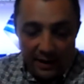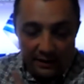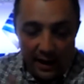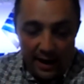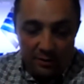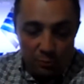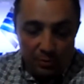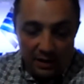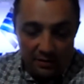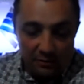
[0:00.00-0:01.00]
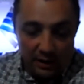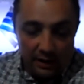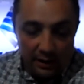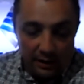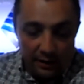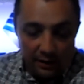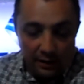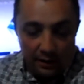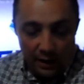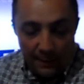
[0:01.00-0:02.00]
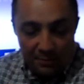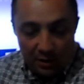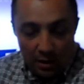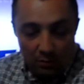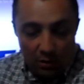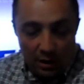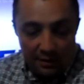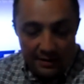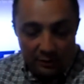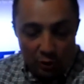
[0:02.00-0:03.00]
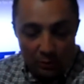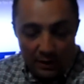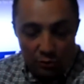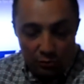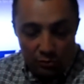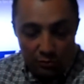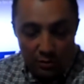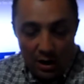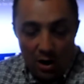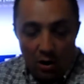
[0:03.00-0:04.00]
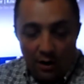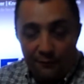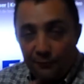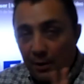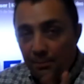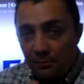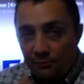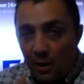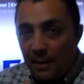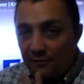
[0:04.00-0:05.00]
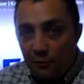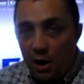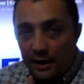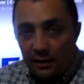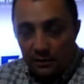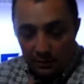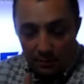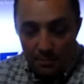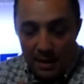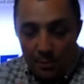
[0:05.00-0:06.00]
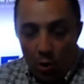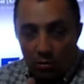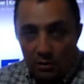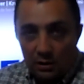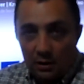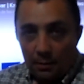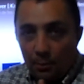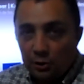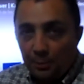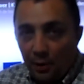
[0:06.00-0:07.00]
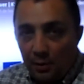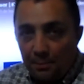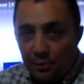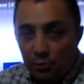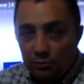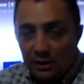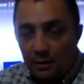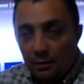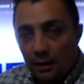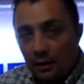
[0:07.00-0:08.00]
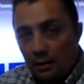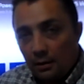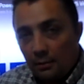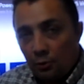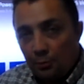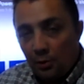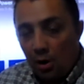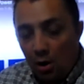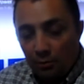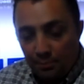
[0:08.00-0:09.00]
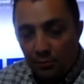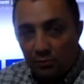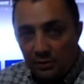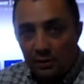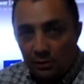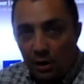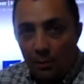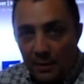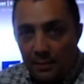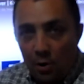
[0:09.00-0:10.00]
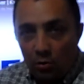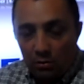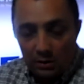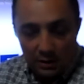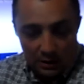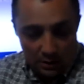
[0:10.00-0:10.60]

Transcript: Band X plus epsilon or sector 122 or 4x4 MIMO. Multiple input, multiple output, you know, MIMO.